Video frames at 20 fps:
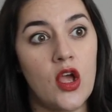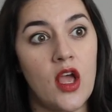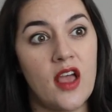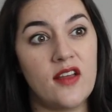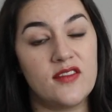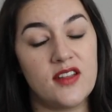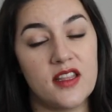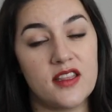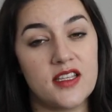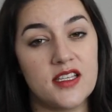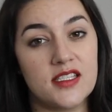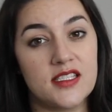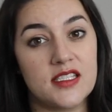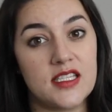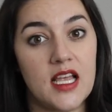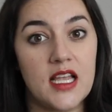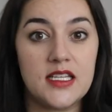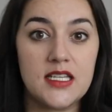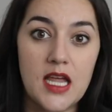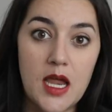have done this
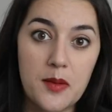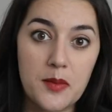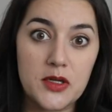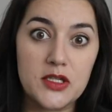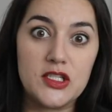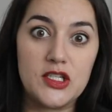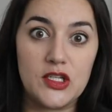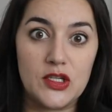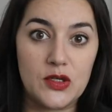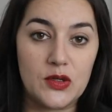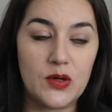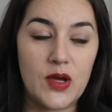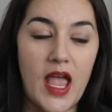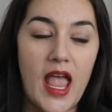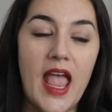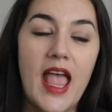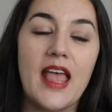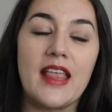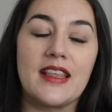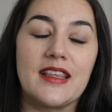a time or two
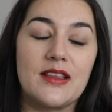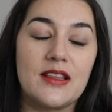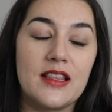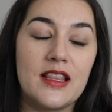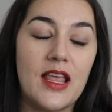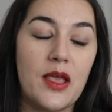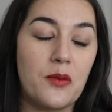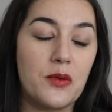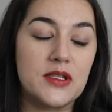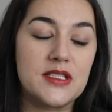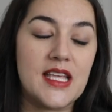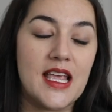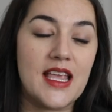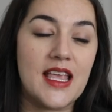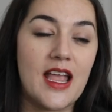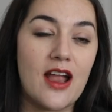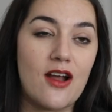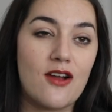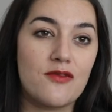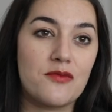and they will take
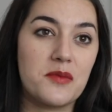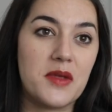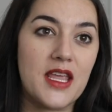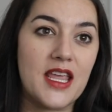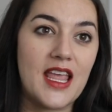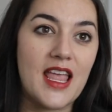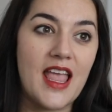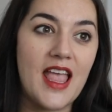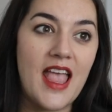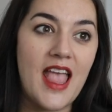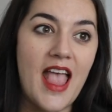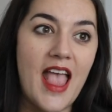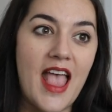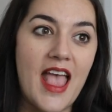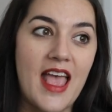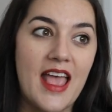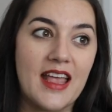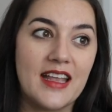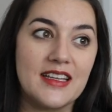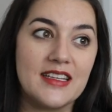care of me
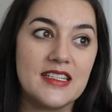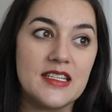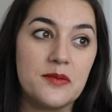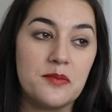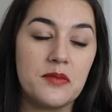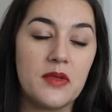and